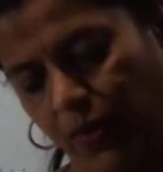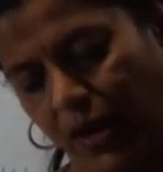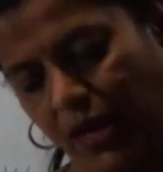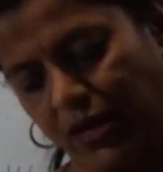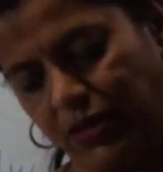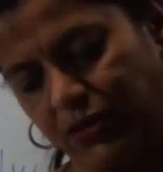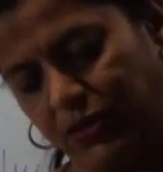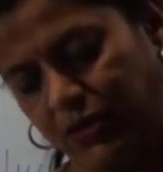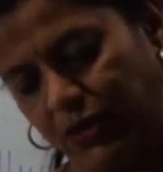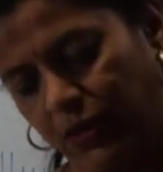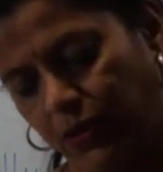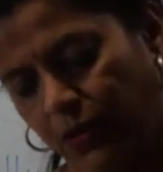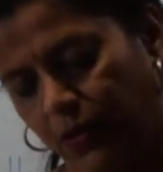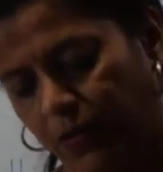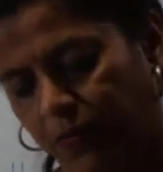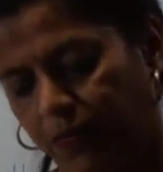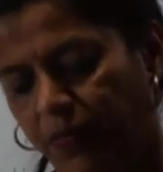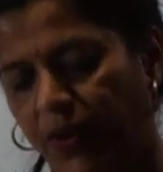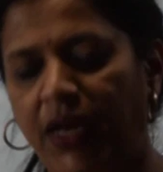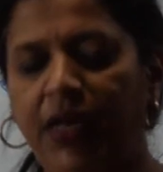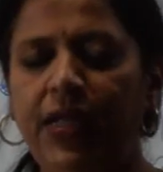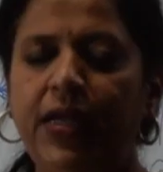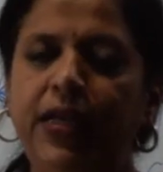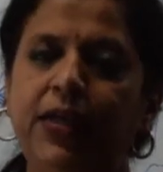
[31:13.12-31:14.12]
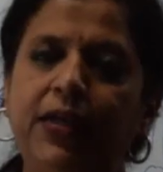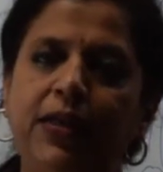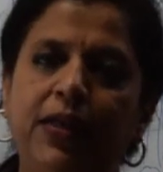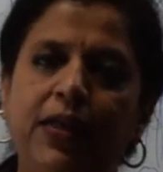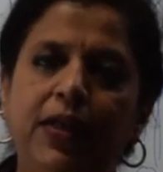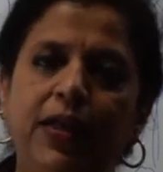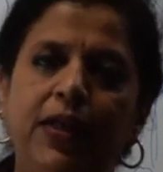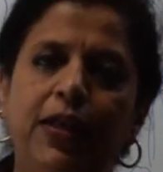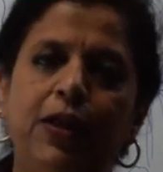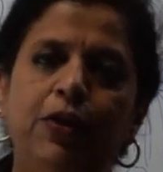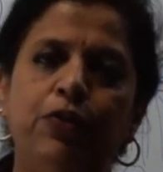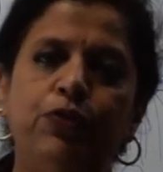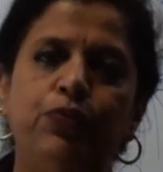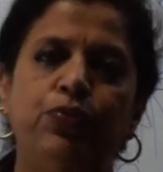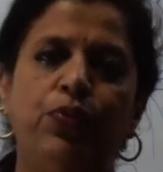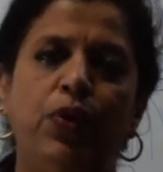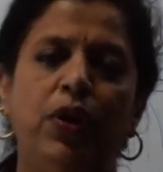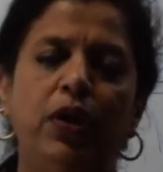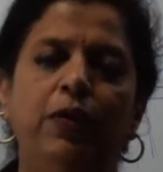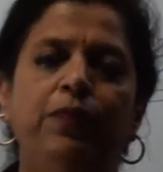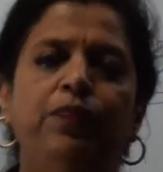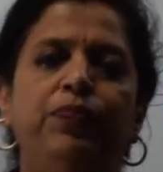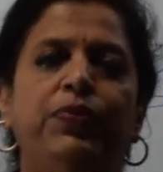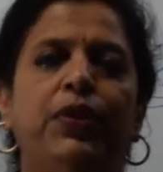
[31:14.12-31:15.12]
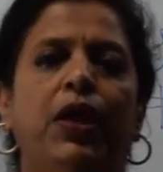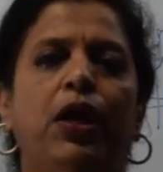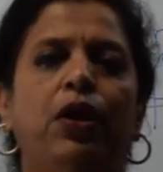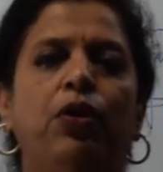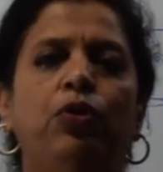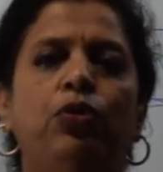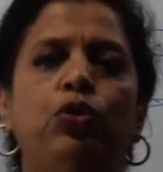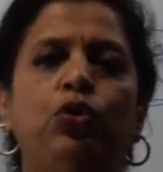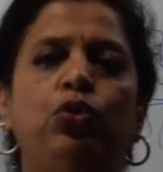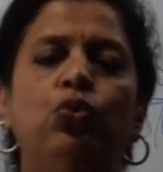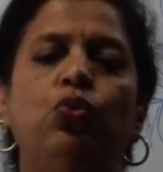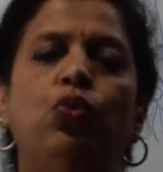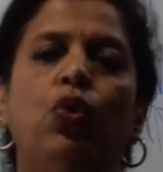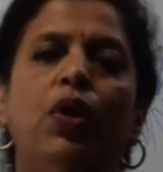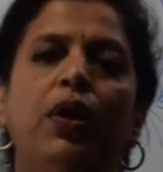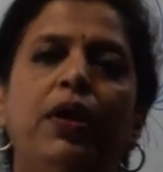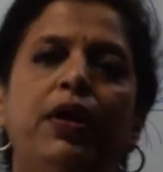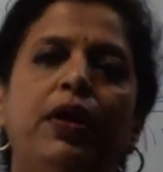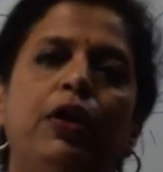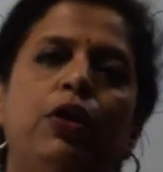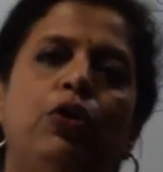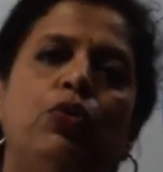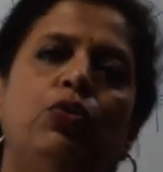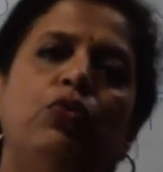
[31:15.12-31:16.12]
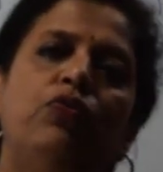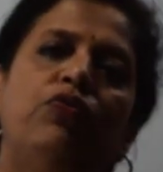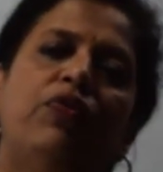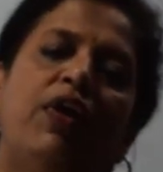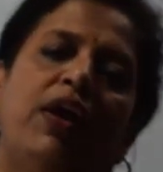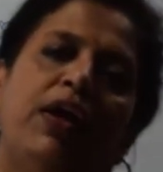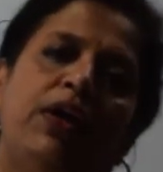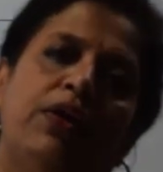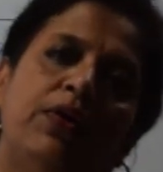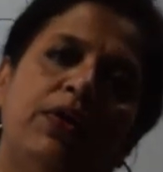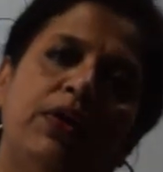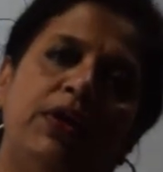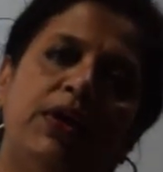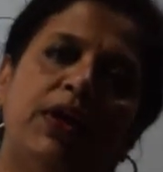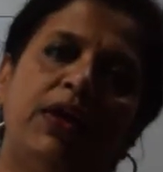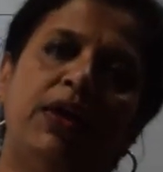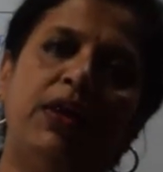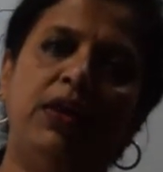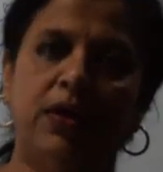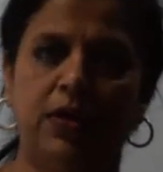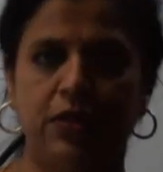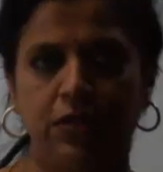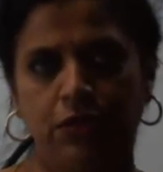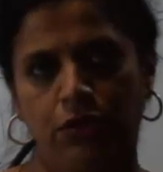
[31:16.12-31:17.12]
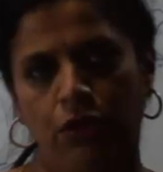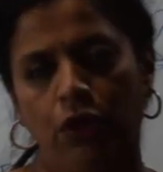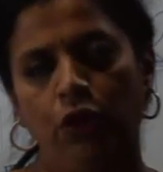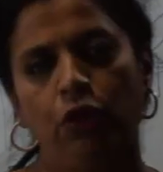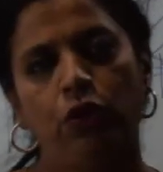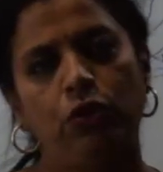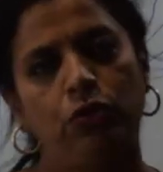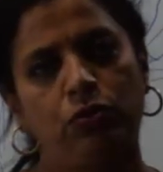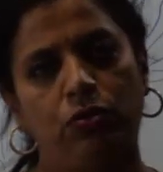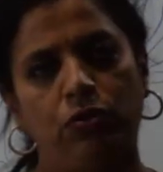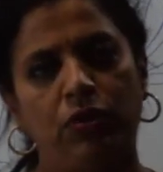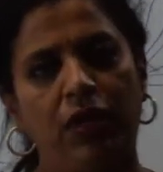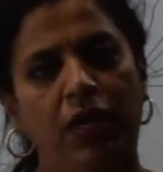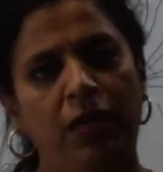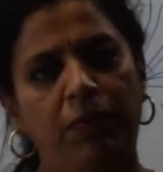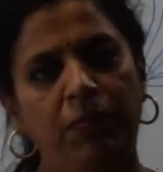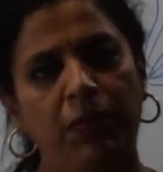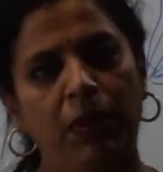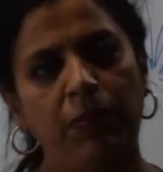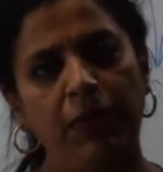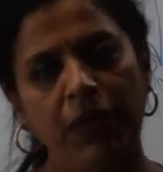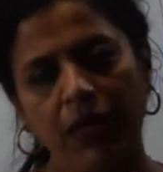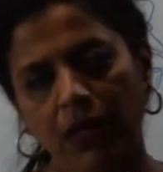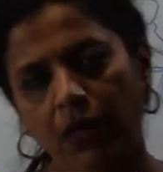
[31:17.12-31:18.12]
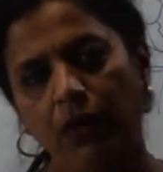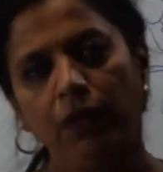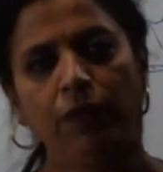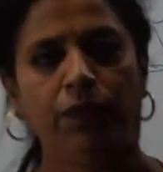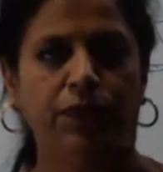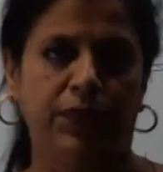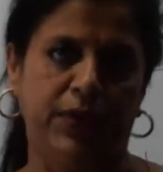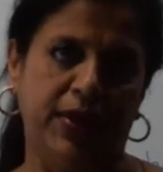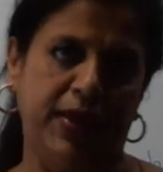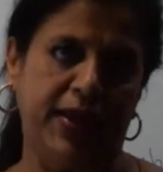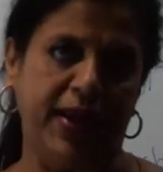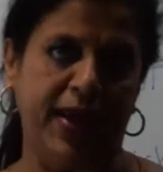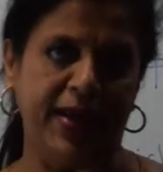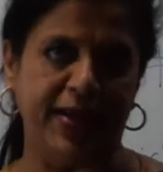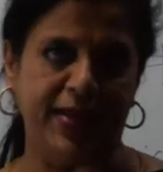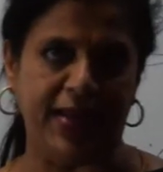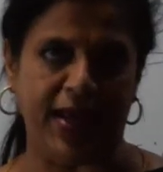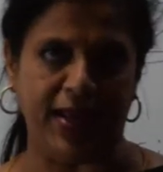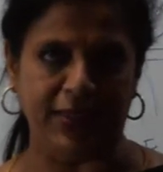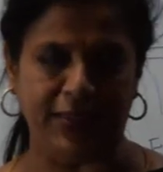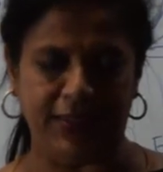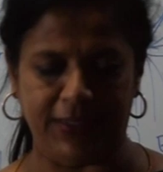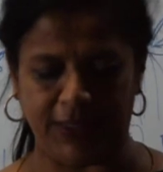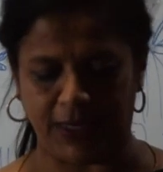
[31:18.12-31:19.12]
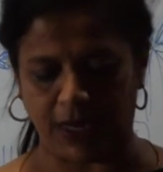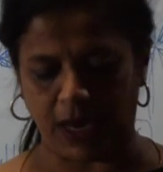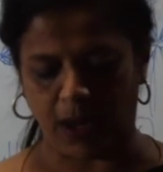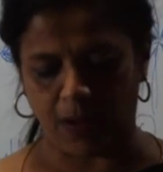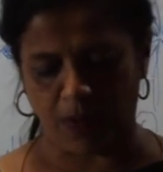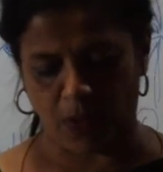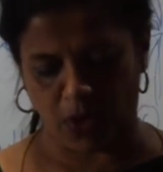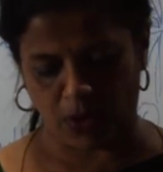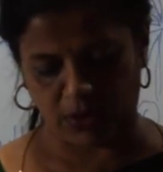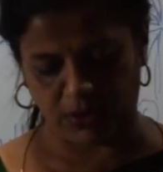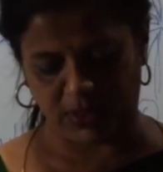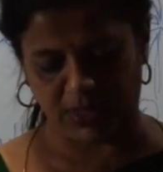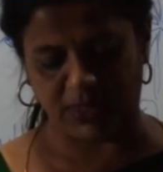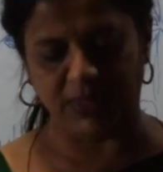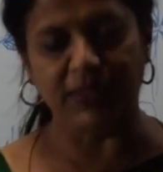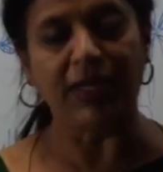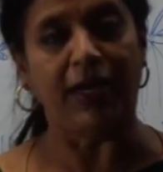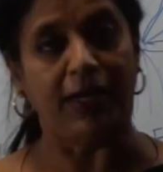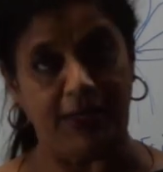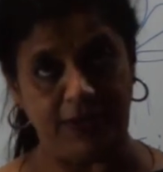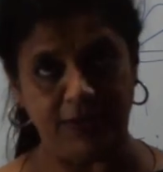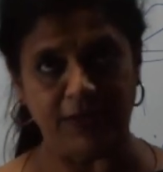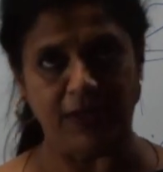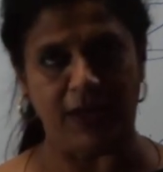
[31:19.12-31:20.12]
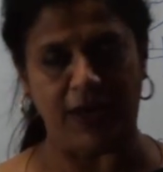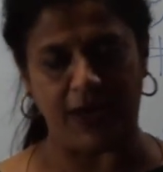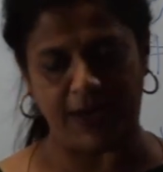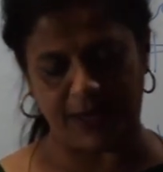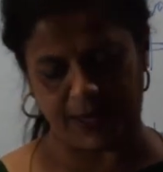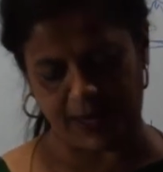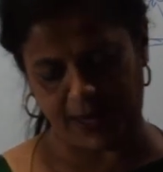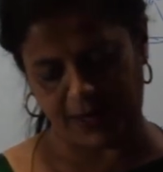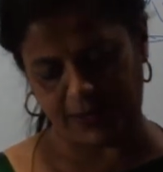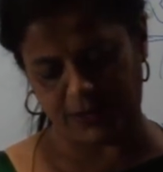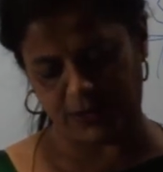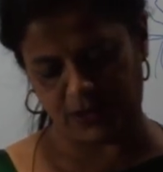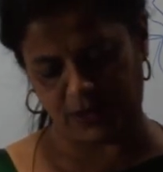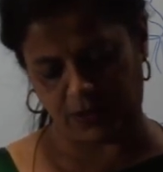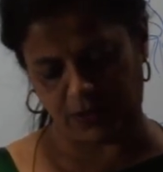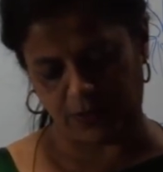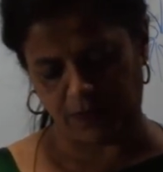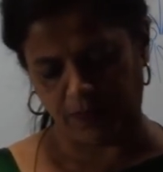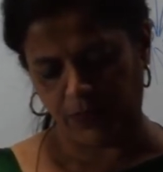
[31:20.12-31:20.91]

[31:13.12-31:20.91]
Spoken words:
ones, banyan tree lives for around 200 to 500 years. So that may be the right answer among this. That is the right answer.